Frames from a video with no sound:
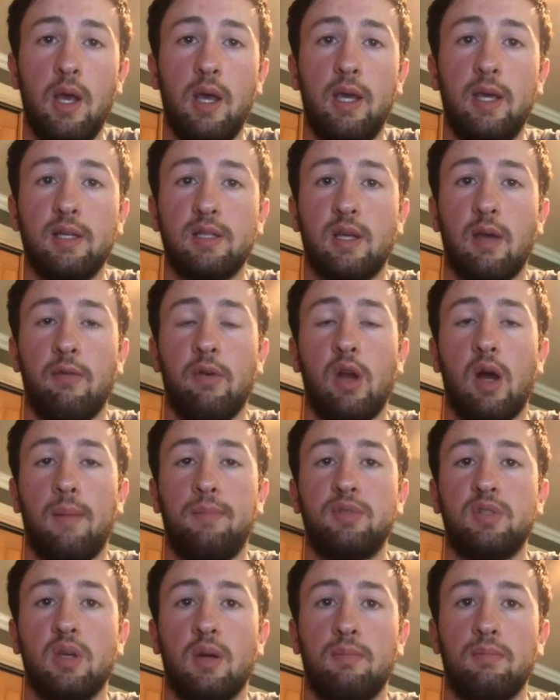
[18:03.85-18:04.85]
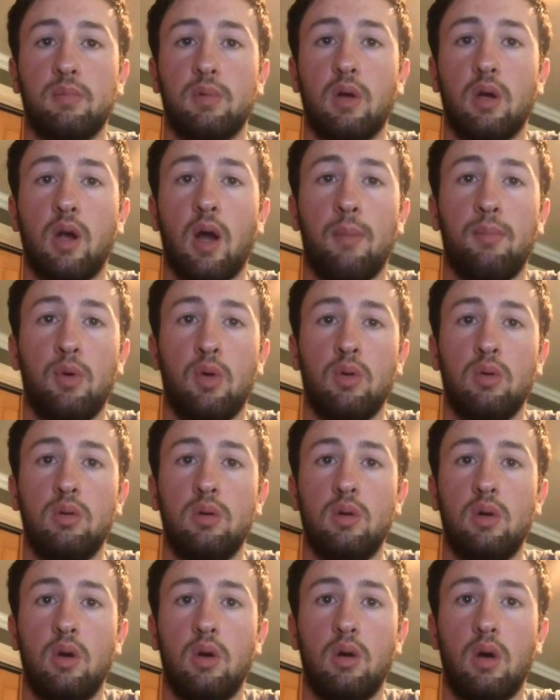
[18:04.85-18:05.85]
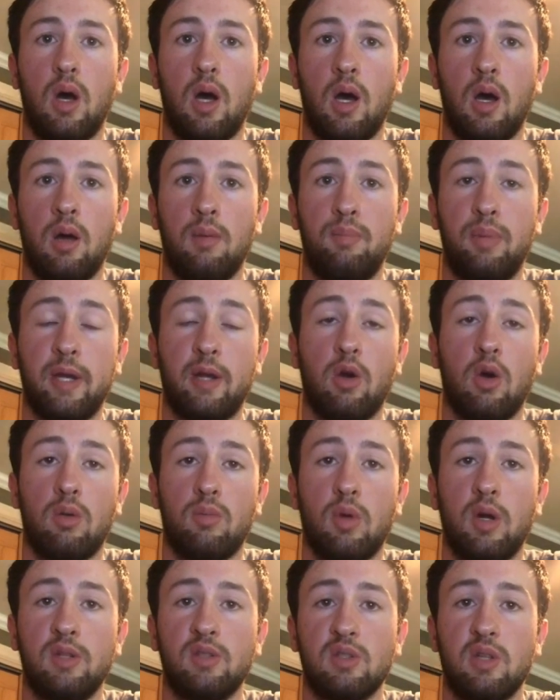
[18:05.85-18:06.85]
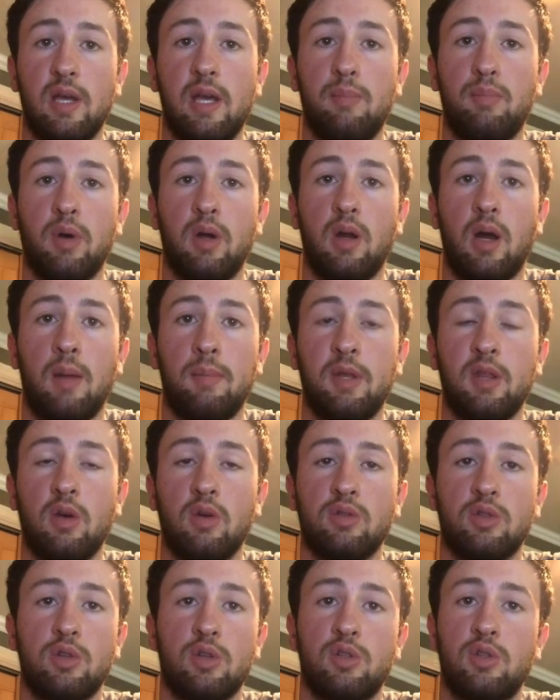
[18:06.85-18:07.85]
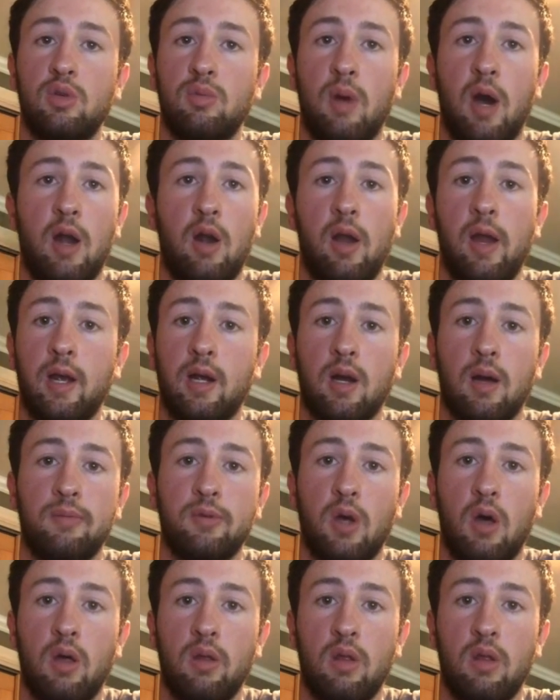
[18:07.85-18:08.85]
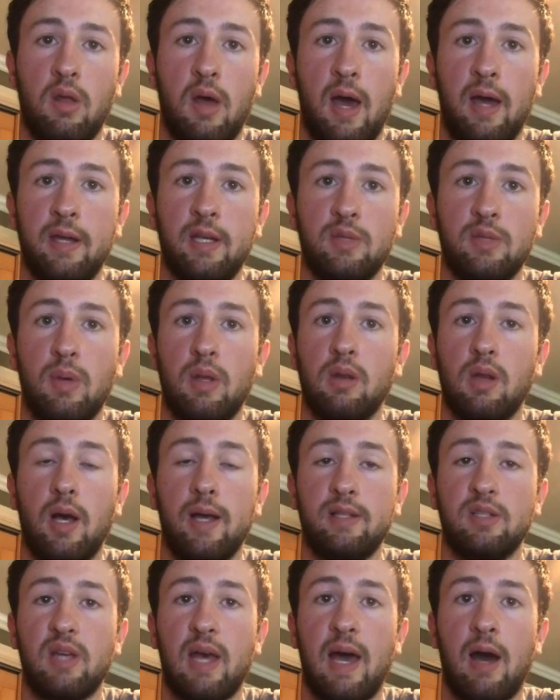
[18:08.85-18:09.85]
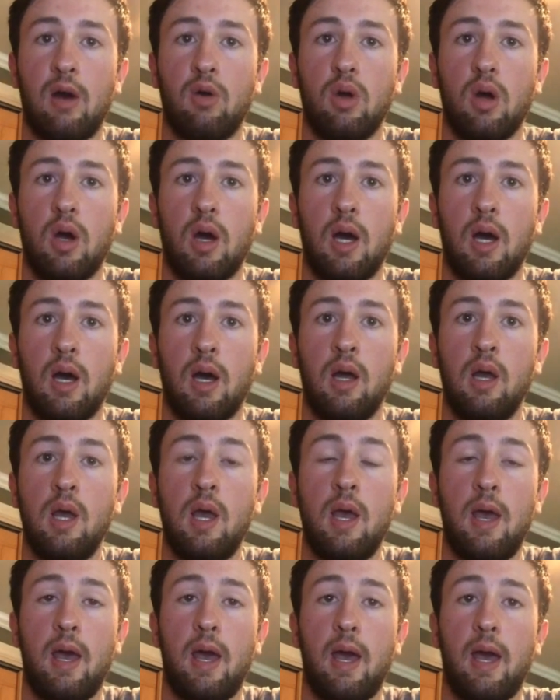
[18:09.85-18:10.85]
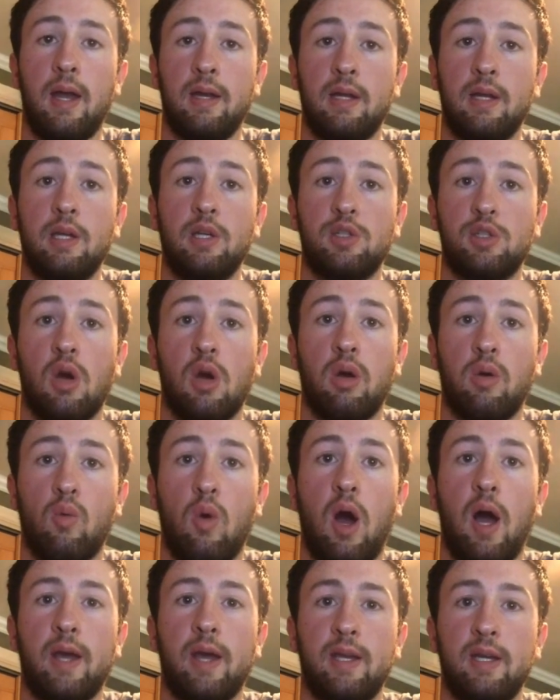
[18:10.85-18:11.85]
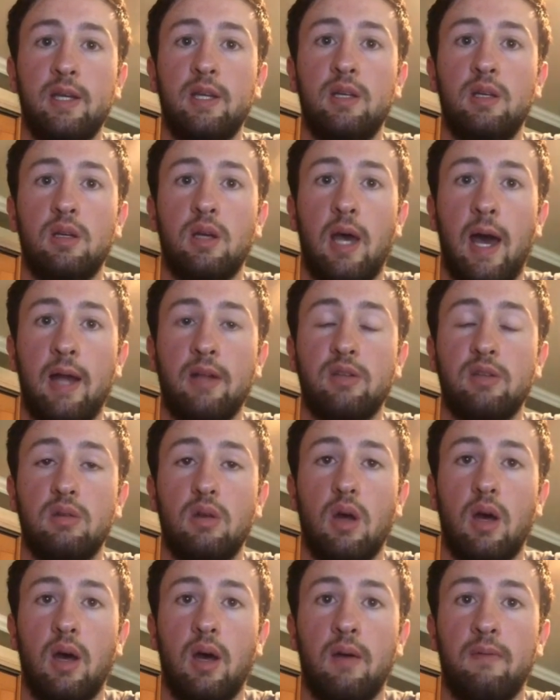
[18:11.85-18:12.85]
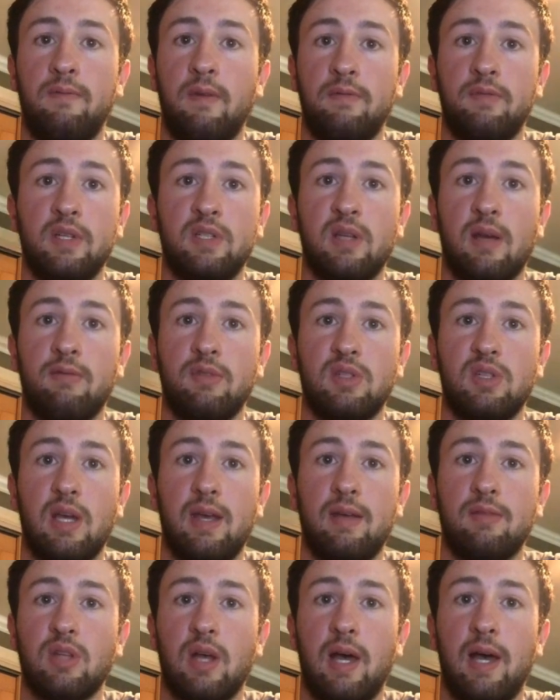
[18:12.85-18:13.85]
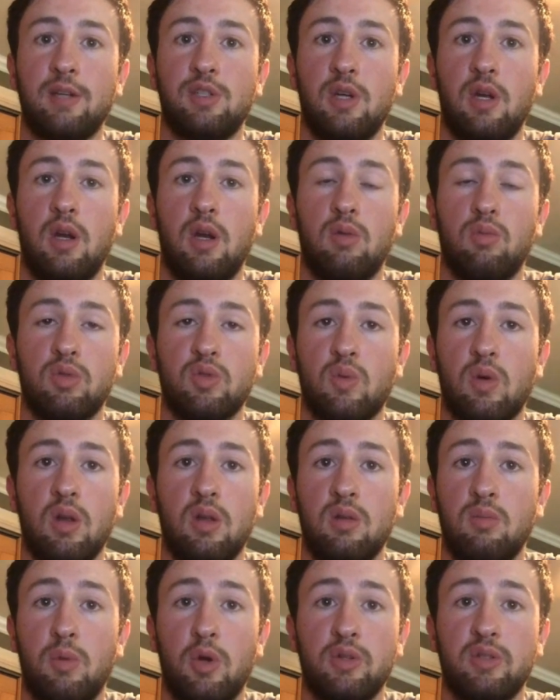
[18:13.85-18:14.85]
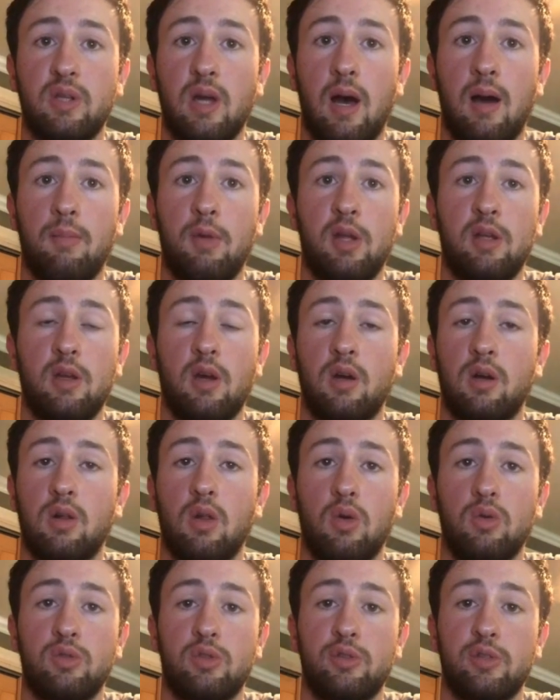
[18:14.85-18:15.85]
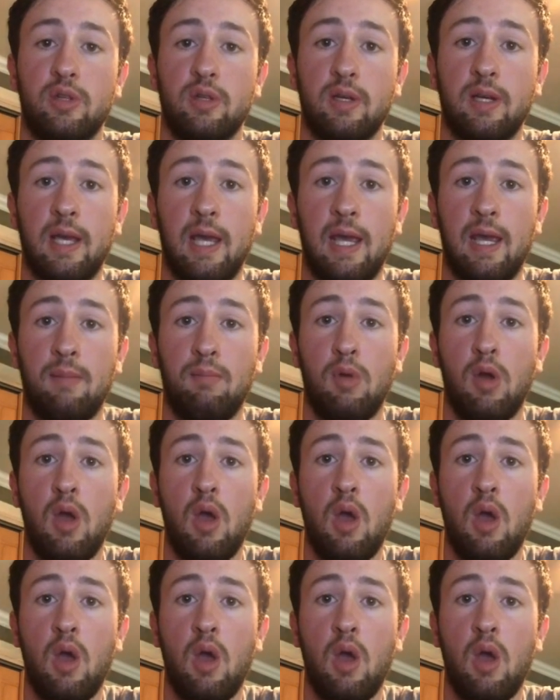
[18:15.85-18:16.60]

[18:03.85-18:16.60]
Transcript: He's given up a couple big home runs late, but those are just two minor hiccups. Other than that, he's been lights out. And he's showing why he had 57 saves last year and was one of the most dominant young closers in the game.